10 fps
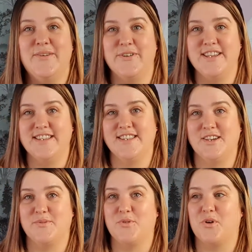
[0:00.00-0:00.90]
when you see
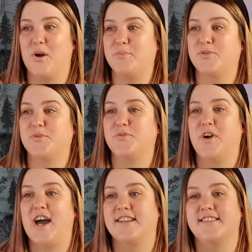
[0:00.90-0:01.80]
him grow up so
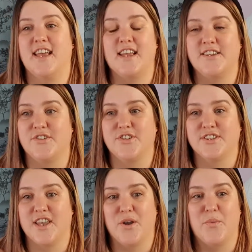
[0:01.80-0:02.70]
fast and you're just
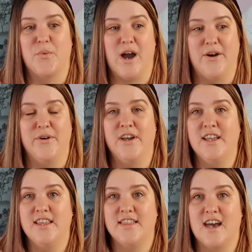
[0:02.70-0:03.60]
like, wow,
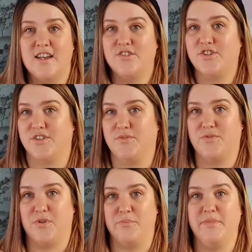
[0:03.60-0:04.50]
that is just
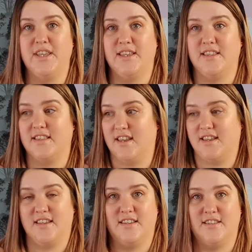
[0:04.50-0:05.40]
from me that
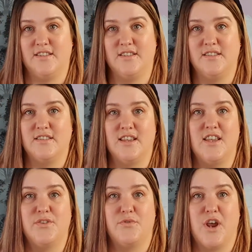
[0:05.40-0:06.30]
he's that
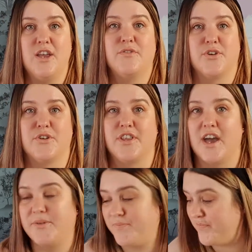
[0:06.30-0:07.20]
he's thriving on that.
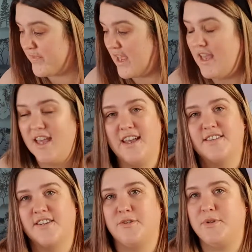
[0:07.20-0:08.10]
It's
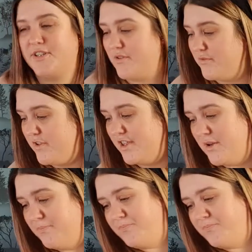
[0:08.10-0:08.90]
an amazing feeling.